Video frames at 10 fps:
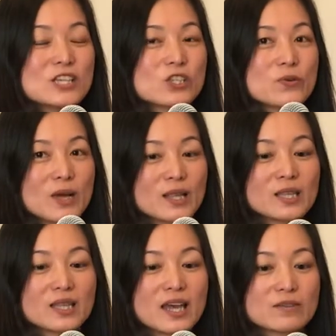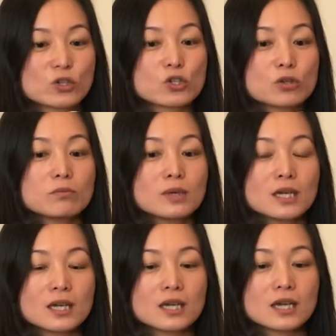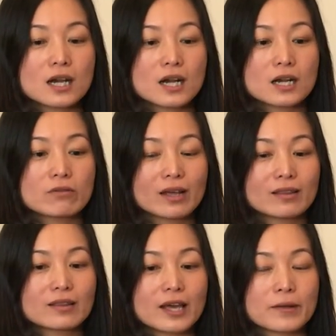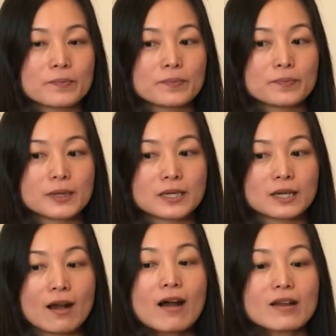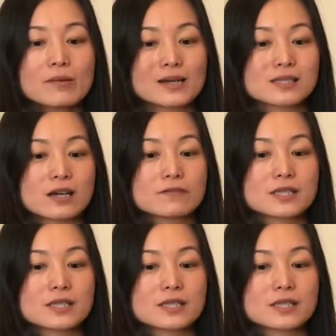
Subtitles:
So to me, rather than being hard on myself